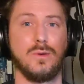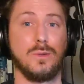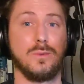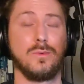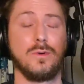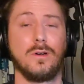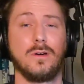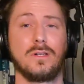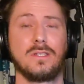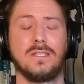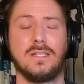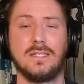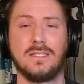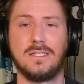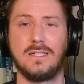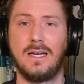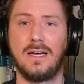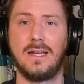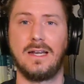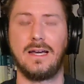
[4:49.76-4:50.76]
how it works.
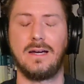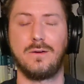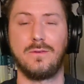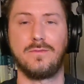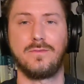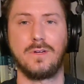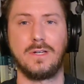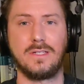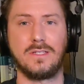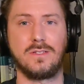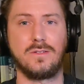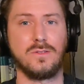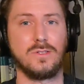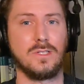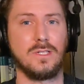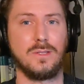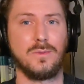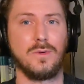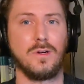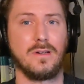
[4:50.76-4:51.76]
That is not how friends
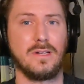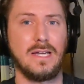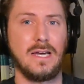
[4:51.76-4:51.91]
usually